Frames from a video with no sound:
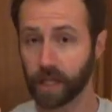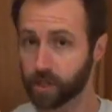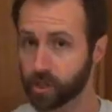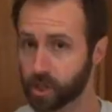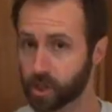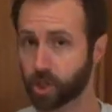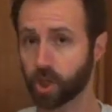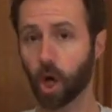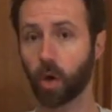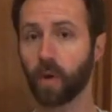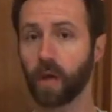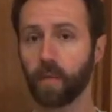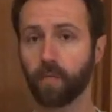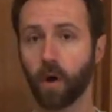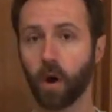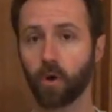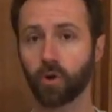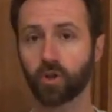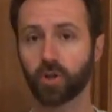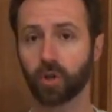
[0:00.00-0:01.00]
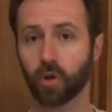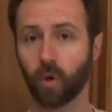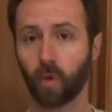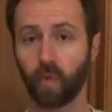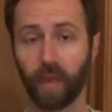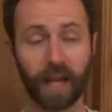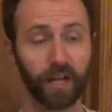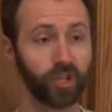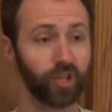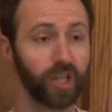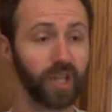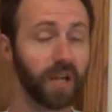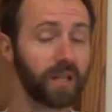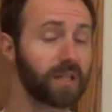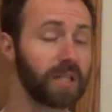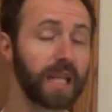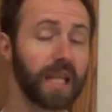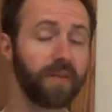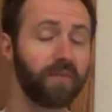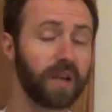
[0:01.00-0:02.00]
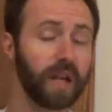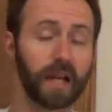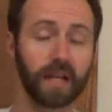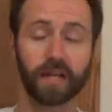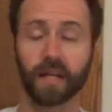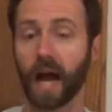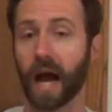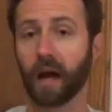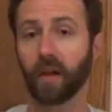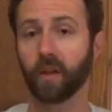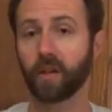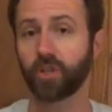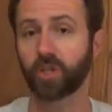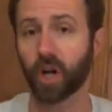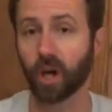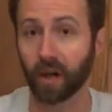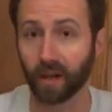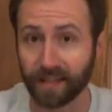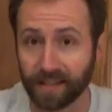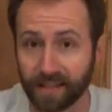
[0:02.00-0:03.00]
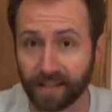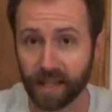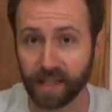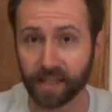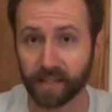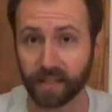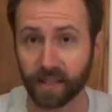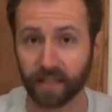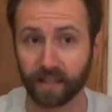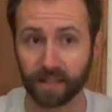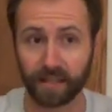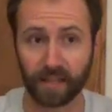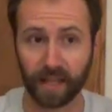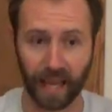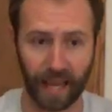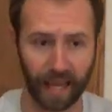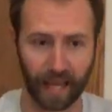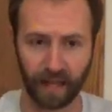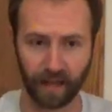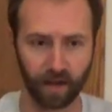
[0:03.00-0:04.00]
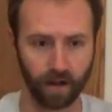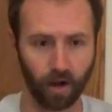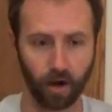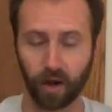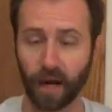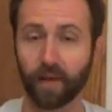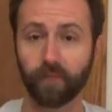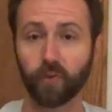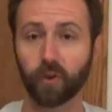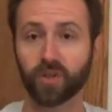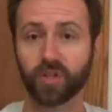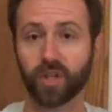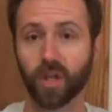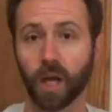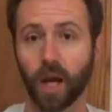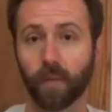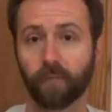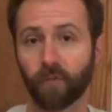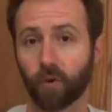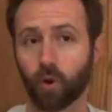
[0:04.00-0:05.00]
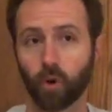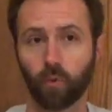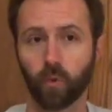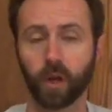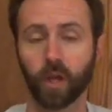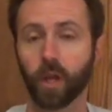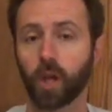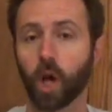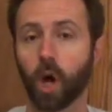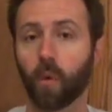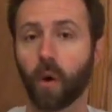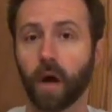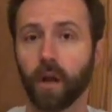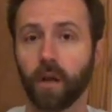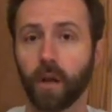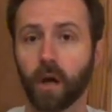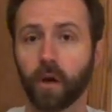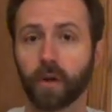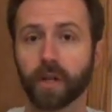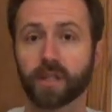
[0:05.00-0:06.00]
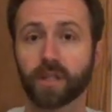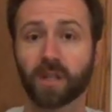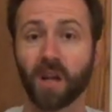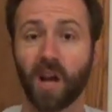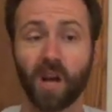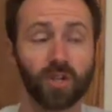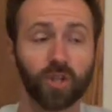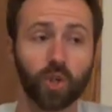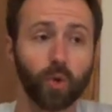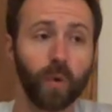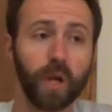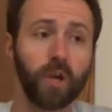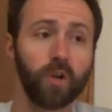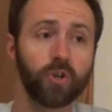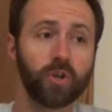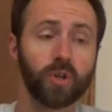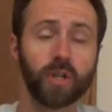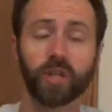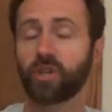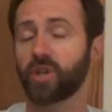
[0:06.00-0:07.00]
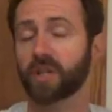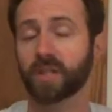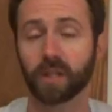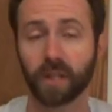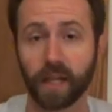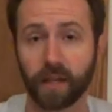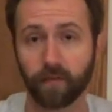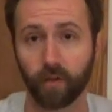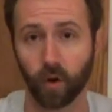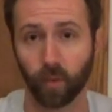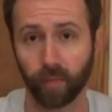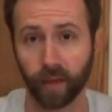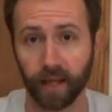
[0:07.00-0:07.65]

is so emotional that she doesn't even acknowledge our existence, and our efforts to comfort her really go unnoticed, so we usually just leave her